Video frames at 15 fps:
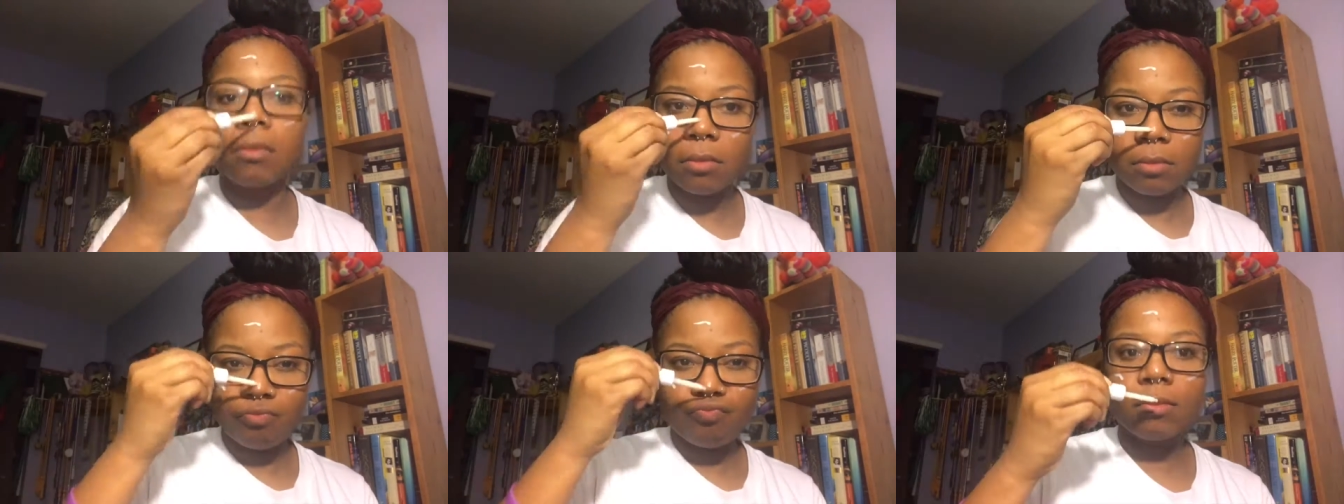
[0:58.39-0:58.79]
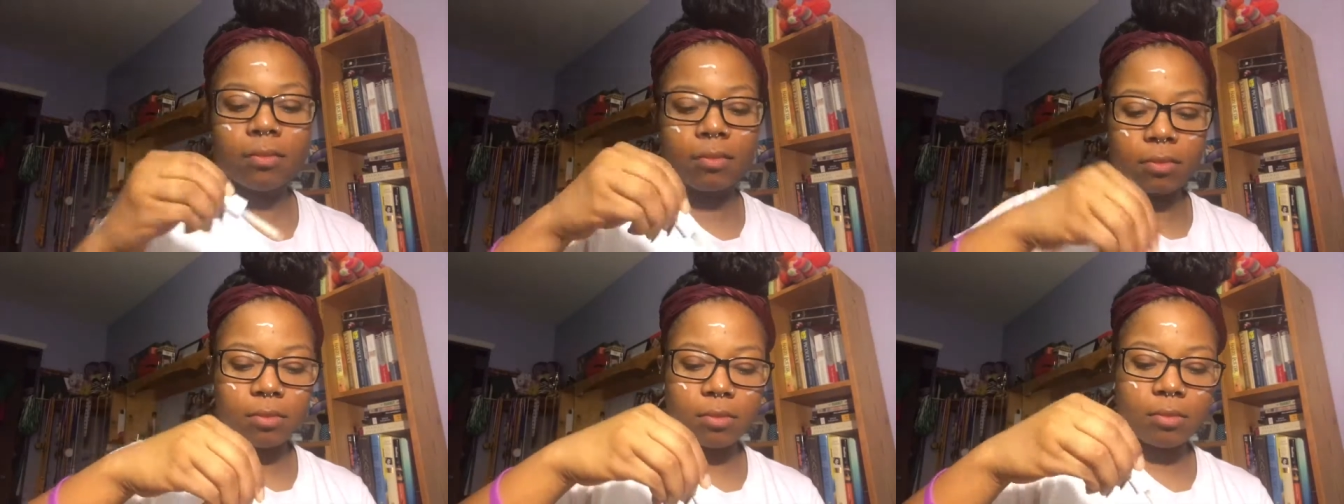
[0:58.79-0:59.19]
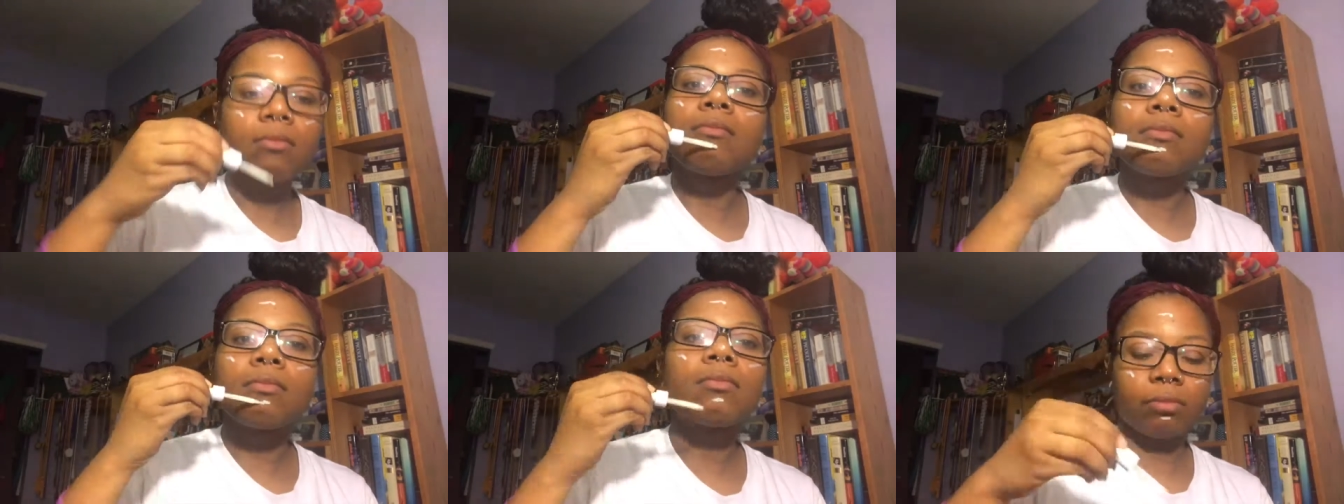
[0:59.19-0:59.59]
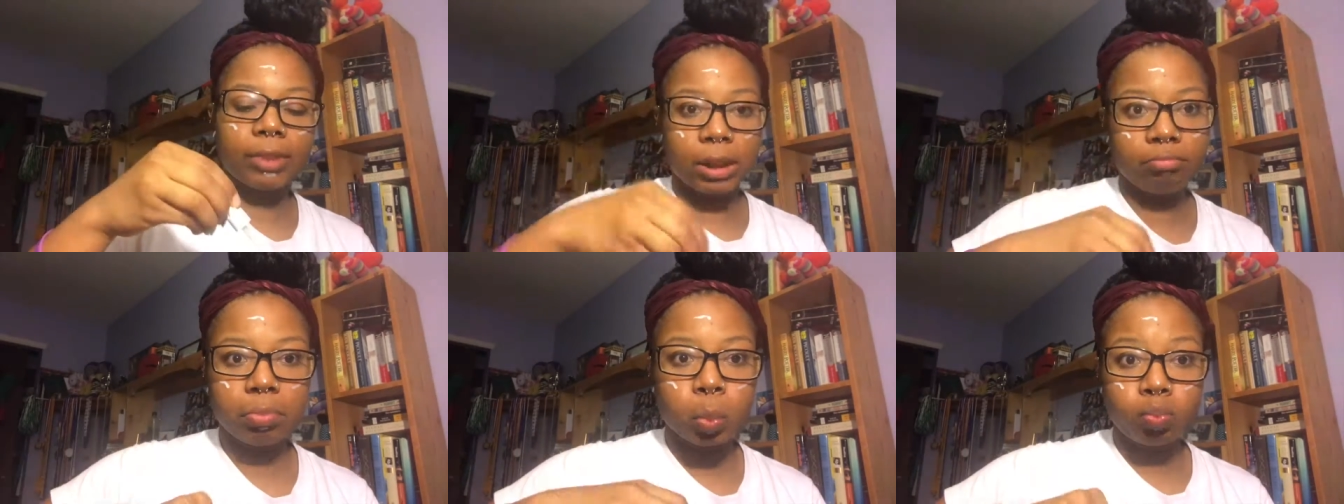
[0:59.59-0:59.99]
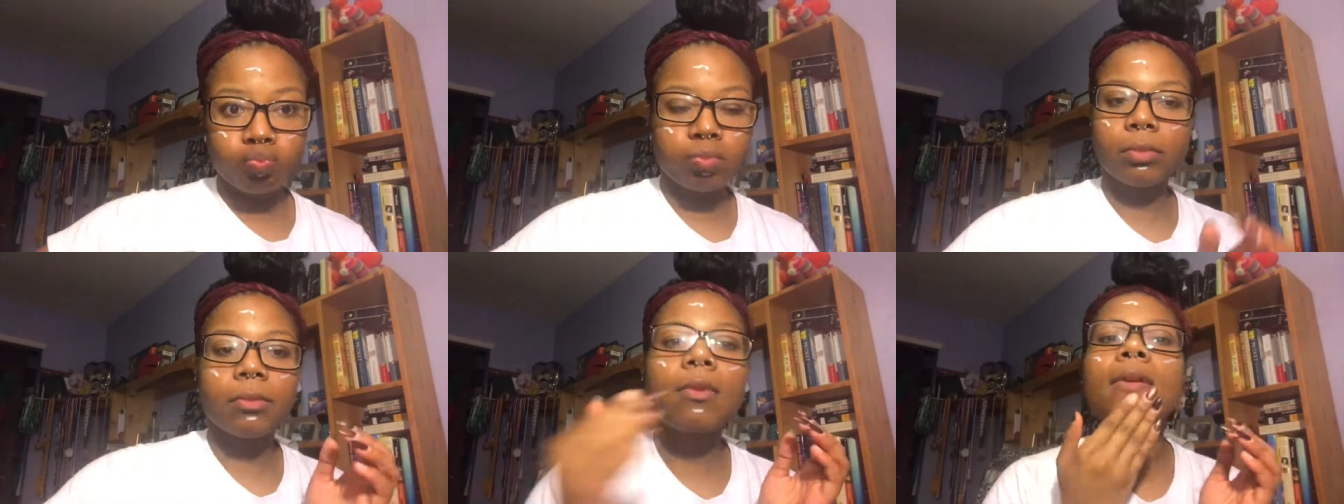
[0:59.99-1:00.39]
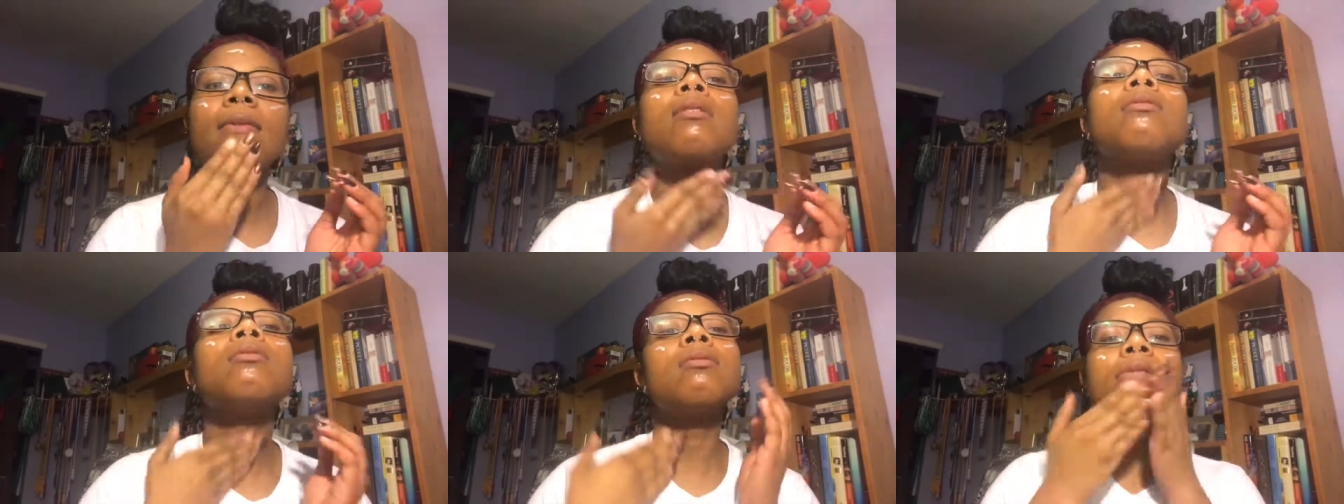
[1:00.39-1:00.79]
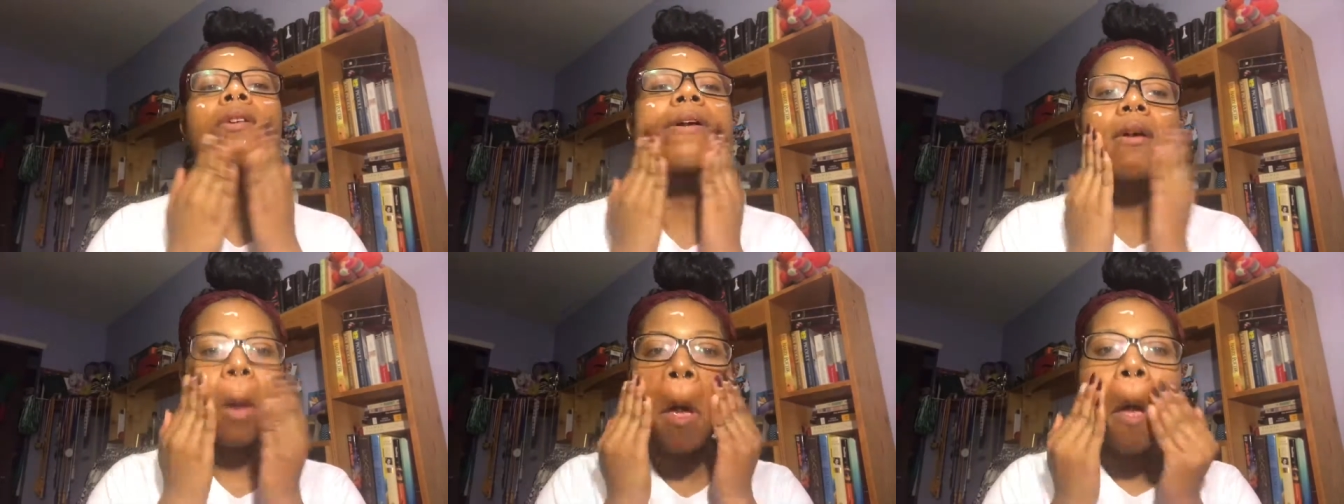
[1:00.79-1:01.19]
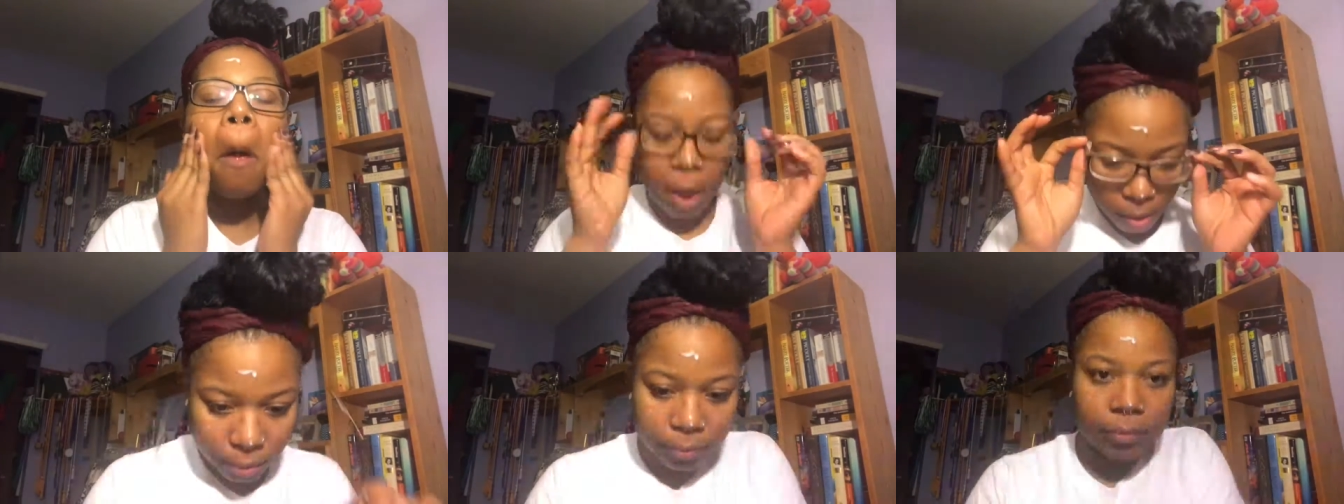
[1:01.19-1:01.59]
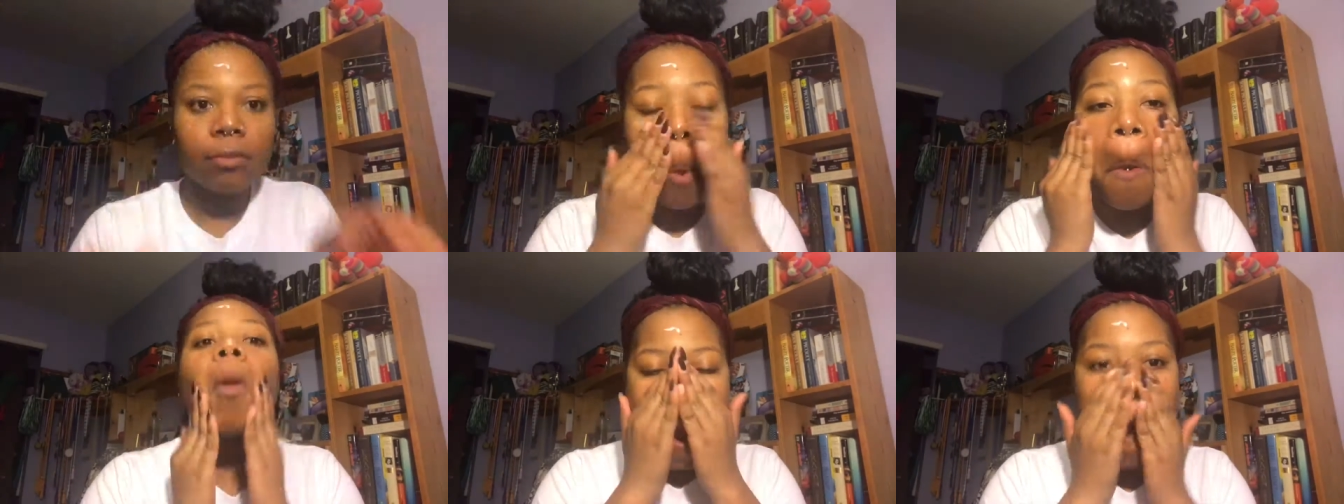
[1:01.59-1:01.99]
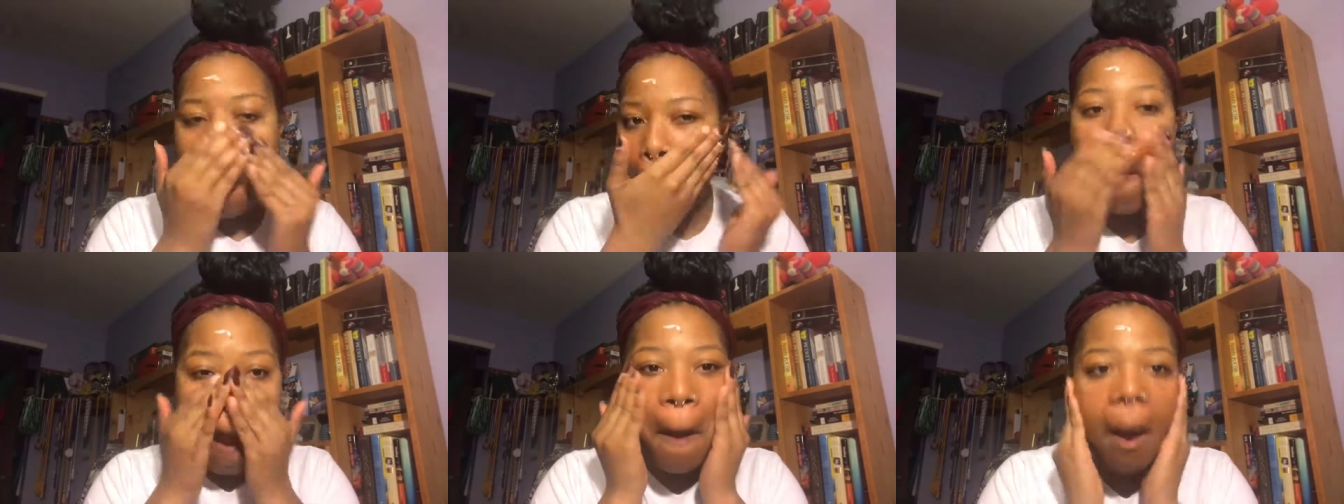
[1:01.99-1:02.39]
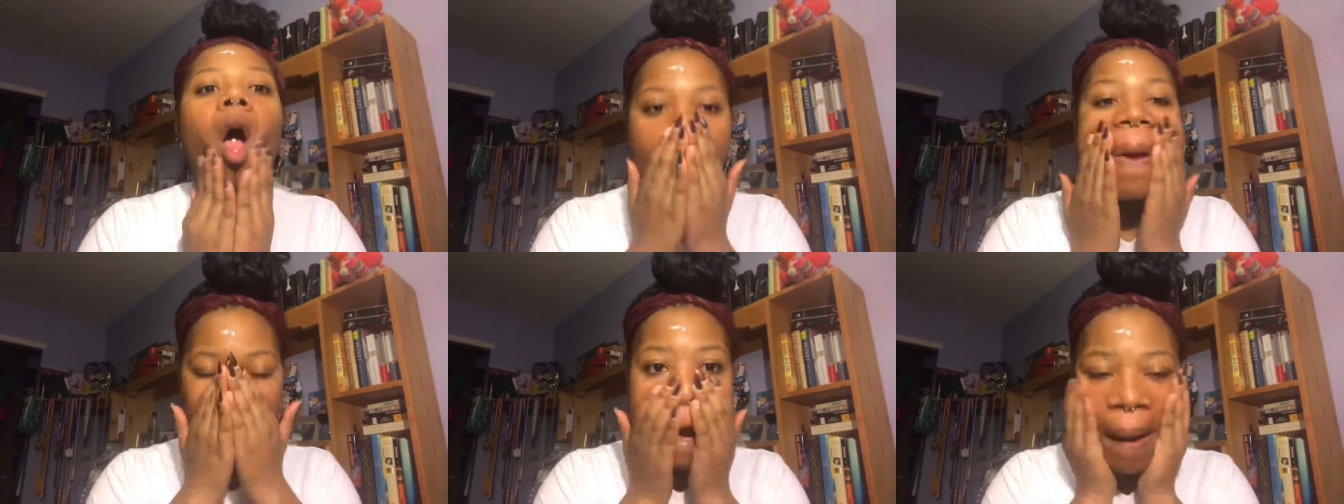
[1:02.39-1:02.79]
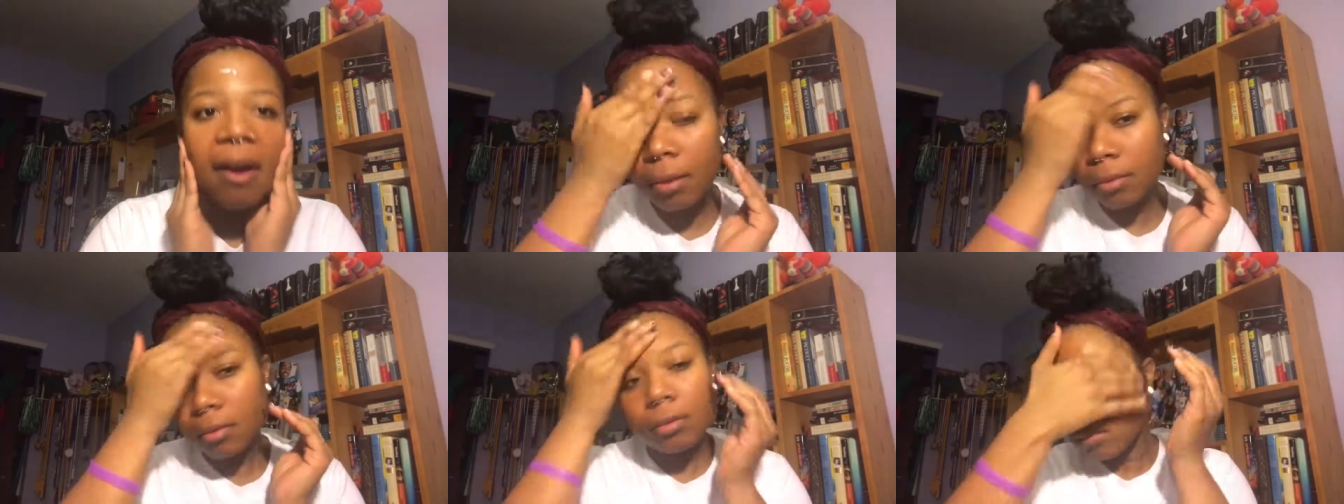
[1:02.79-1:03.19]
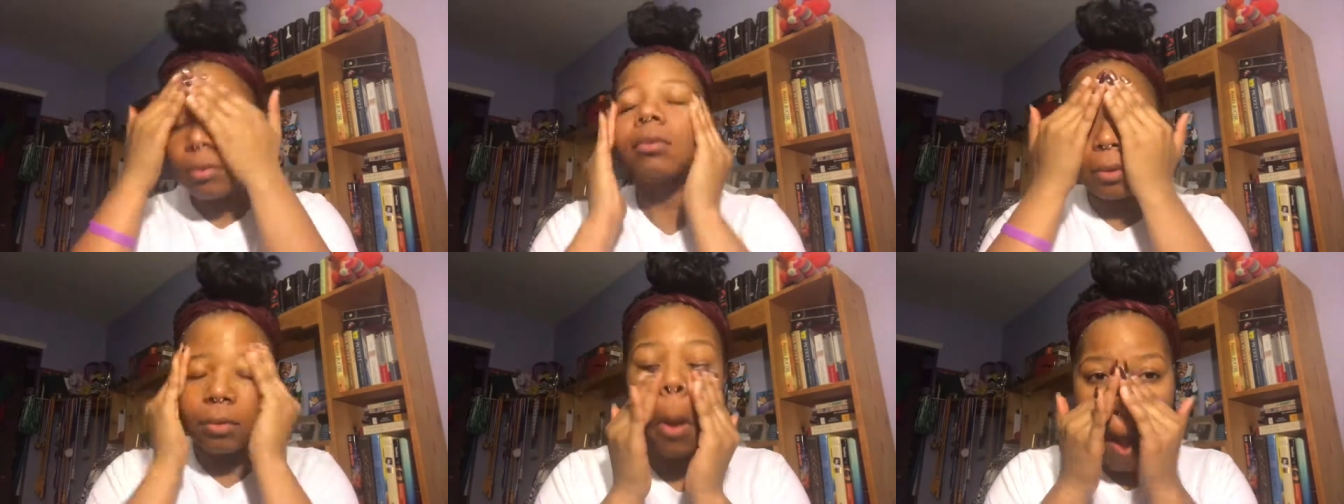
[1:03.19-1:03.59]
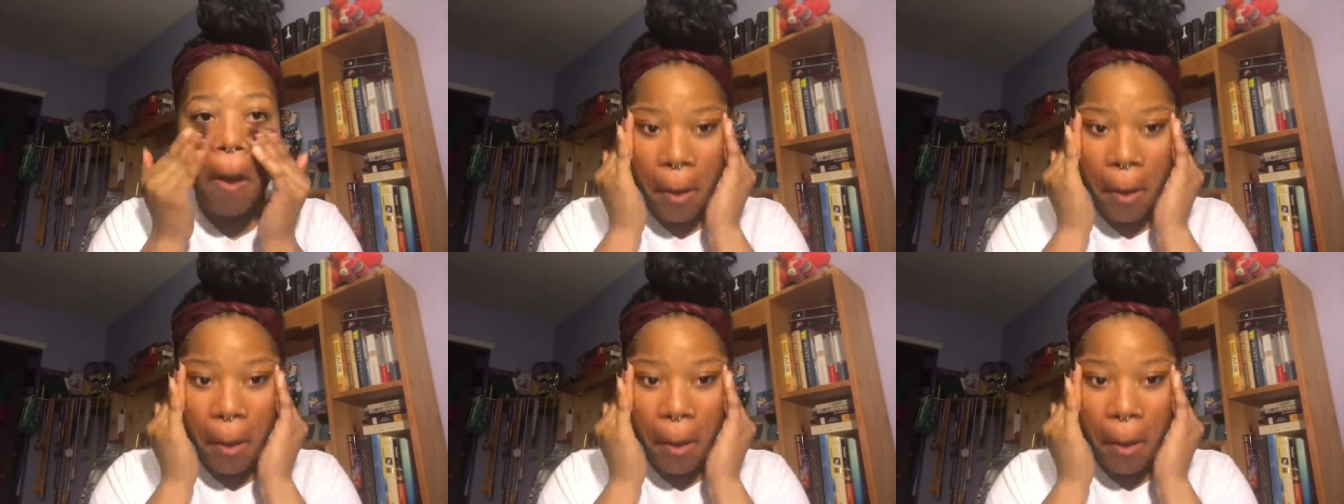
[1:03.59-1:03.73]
as a primer from Caudalie. I'm just gonna rub that all over my face and